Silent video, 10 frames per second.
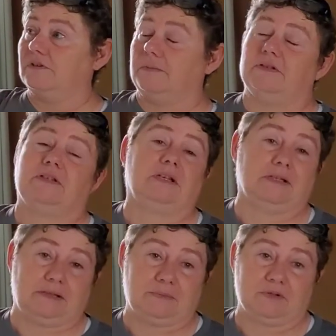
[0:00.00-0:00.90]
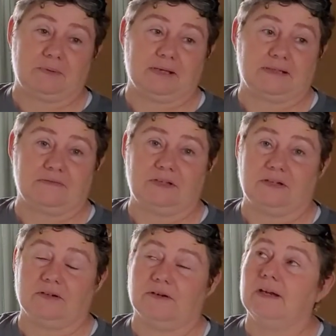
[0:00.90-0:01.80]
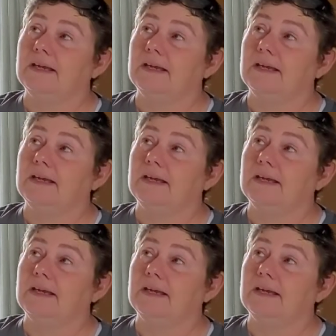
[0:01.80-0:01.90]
from a ceiling perspective here.